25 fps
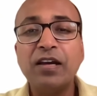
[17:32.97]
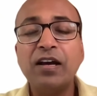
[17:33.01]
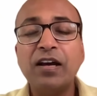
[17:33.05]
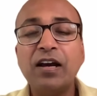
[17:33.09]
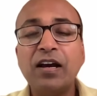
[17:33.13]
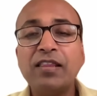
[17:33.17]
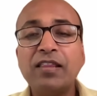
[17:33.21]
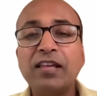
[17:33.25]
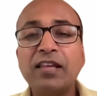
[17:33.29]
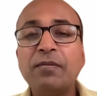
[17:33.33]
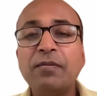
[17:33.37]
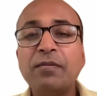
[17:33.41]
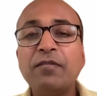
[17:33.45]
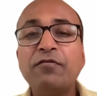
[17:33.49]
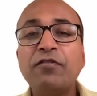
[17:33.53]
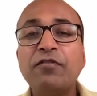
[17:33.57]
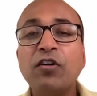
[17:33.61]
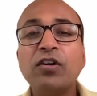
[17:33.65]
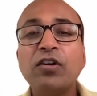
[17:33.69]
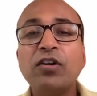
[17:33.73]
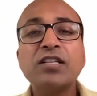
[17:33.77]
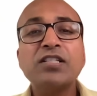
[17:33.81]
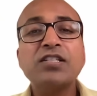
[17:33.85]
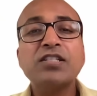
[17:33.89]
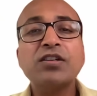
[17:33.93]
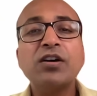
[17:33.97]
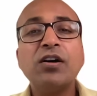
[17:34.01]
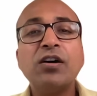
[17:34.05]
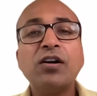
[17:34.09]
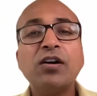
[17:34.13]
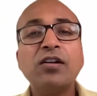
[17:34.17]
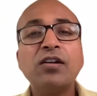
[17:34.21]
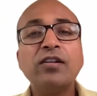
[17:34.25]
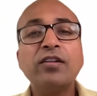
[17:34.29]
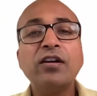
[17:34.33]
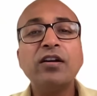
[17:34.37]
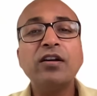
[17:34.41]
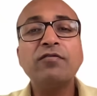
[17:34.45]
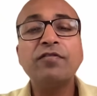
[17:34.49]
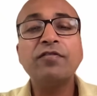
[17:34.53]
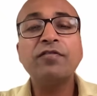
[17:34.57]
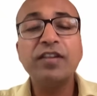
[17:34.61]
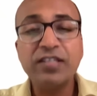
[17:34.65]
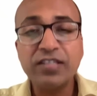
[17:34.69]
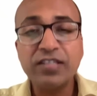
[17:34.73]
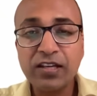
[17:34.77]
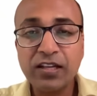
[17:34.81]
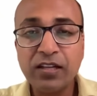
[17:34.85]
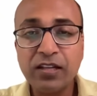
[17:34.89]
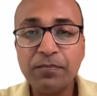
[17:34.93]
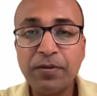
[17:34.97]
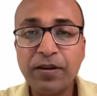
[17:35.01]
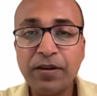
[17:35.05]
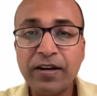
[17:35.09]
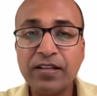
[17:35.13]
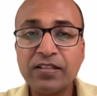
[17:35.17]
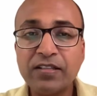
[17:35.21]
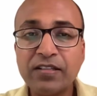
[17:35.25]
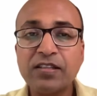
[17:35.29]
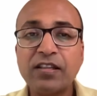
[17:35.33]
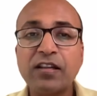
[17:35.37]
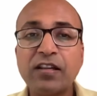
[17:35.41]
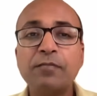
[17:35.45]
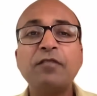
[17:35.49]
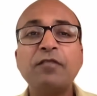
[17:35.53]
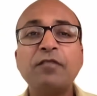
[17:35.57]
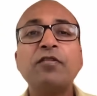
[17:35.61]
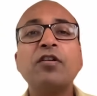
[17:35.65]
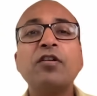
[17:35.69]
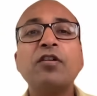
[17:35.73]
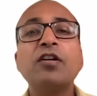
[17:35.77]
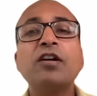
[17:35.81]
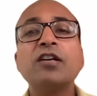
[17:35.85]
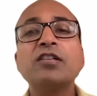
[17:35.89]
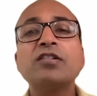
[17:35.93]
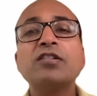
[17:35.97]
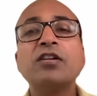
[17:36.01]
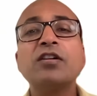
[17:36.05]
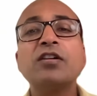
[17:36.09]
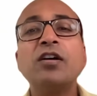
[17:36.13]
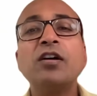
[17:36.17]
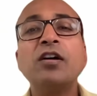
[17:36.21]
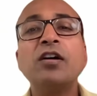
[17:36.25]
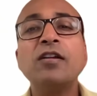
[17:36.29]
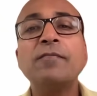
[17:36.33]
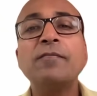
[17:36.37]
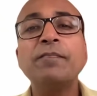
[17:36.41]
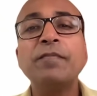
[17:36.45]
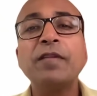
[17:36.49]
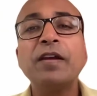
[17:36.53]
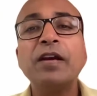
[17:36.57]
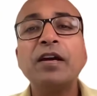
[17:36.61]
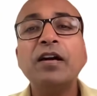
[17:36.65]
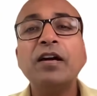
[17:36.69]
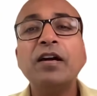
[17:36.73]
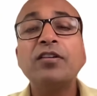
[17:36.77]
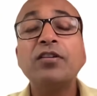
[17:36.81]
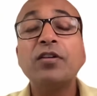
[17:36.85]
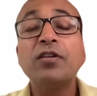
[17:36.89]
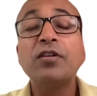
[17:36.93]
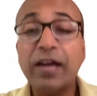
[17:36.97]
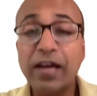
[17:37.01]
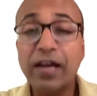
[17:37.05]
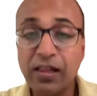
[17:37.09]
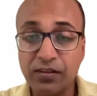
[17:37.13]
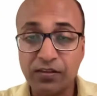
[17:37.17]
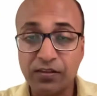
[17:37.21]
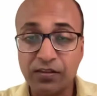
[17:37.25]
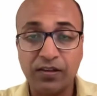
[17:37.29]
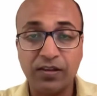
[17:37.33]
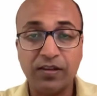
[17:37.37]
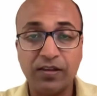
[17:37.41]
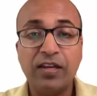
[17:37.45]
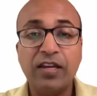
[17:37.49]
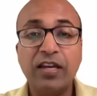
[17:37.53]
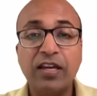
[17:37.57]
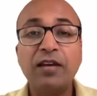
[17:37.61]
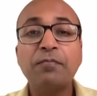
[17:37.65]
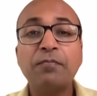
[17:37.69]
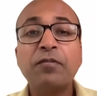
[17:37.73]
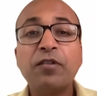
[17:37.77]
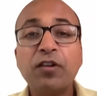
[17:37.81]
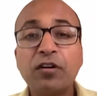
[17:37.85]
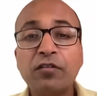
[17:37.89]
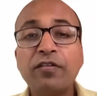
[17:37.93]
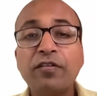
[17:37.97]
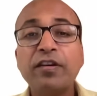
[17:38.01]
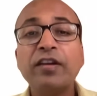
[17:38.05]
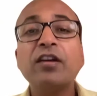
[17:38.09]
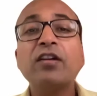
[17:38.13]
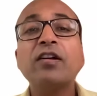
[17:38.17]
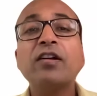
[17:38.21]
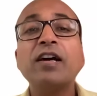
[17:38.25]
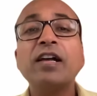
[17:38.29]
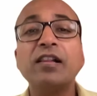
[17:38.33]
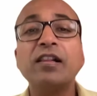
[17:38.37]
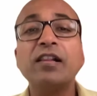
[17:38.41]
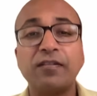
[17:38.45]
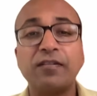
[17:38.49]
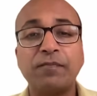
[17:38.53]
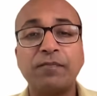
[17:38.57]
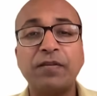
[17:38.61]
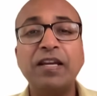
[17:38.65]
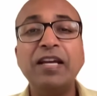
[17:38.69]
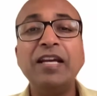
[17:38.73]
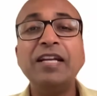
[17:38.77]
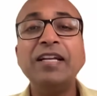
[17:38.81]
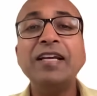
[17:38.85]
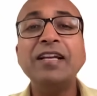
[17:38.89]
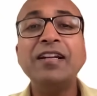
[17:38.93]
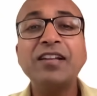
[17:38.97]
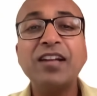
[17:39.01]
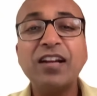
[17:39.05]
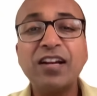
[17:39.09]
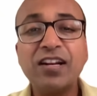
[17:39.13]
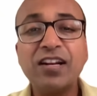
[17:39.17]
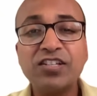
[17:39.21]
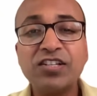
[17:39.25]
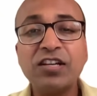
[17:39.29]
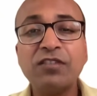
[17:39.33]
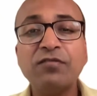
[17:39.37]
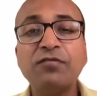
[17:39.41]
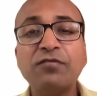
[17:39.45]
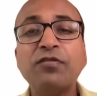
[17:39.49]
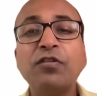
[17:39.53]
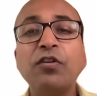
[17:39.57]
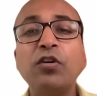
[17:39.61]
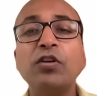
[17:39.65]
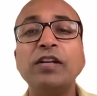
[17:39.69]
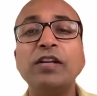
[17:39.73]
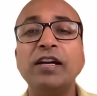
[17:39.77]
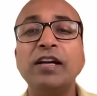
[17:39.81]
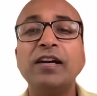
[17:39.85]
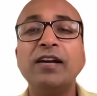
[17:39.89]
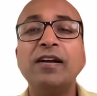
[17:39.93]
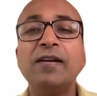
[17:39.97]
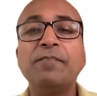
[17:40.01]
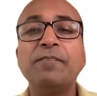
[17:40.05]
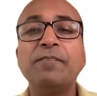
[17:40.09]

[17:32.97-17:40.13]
There'll be focus on your physical appearance. There'll be focus on your health, improving your health, eating nourishing food.